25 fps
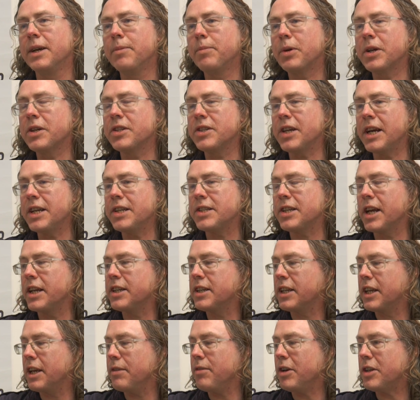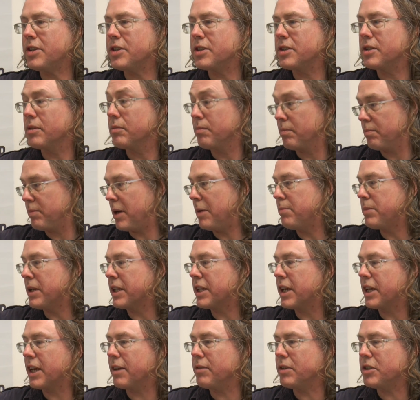because they said, give us
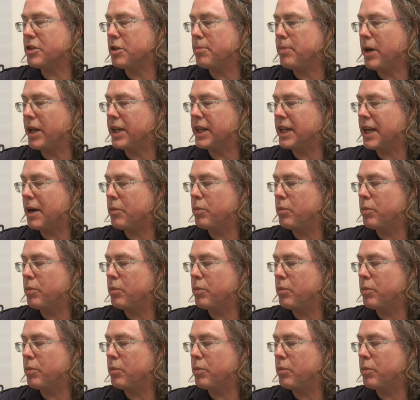your money,